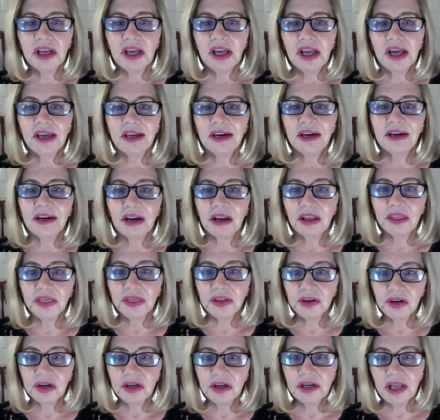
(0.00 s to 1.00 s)
And on our
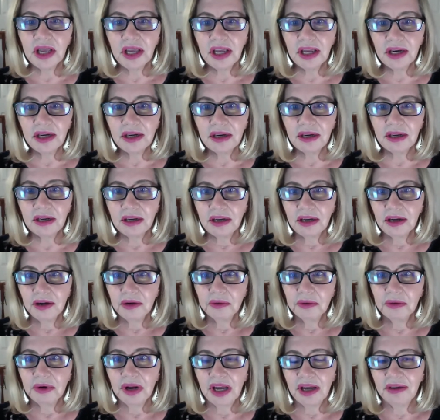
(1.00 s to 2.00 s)
third date,
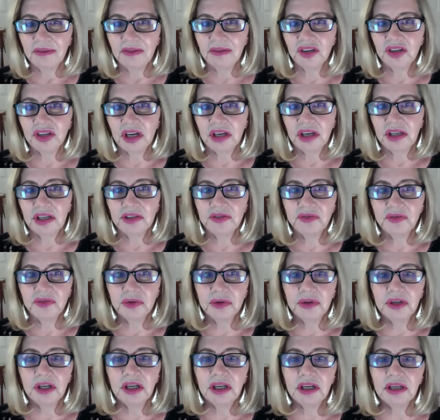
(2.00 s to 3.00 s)
we're having Chinese
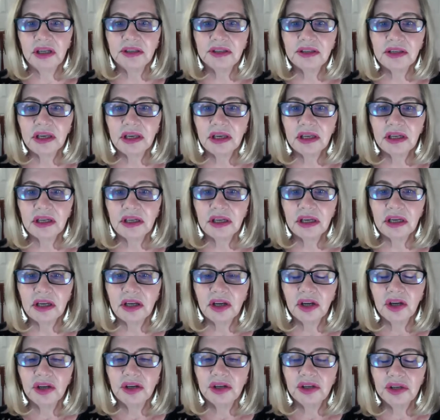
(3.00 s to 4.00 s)
food and he said,
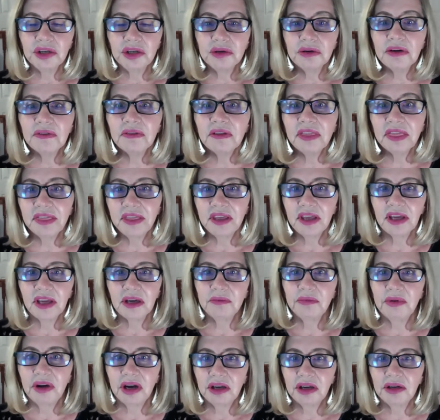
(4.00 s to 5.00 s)
"Do you ever think
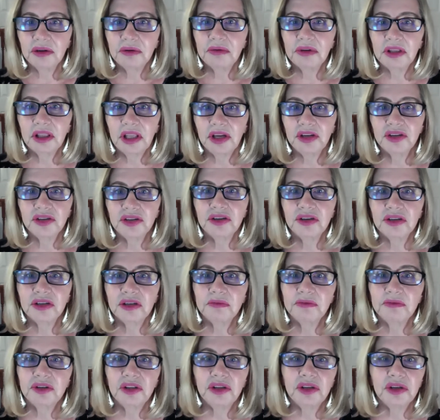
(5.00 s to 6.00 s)
about your relationship
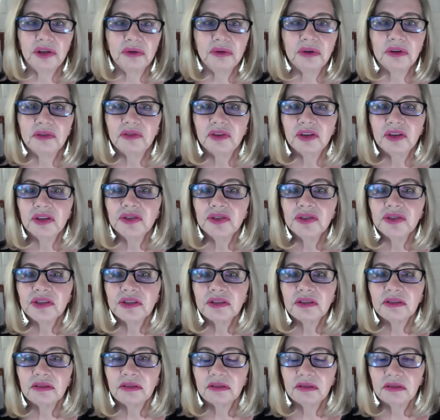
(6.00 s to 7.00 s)
to the universe?"
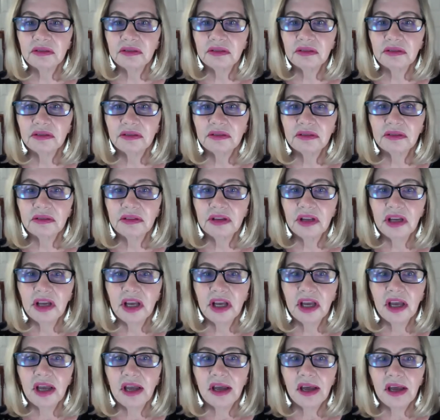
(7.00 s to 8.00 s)

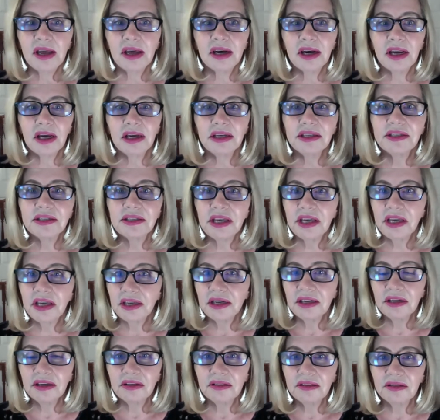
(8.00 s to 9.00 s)
And I
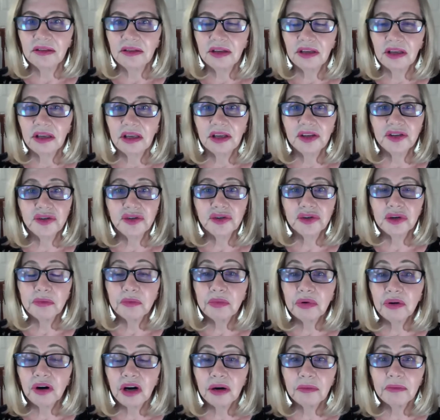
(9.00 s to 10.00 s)
said, "Is your
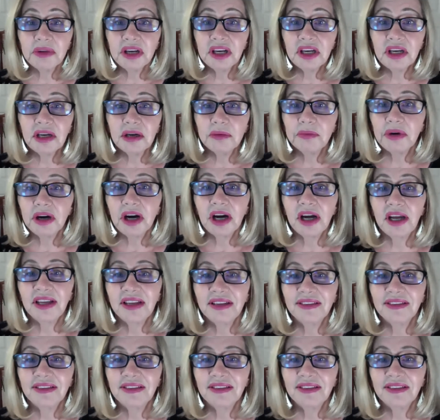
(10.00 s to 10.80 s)
apartment nearby?"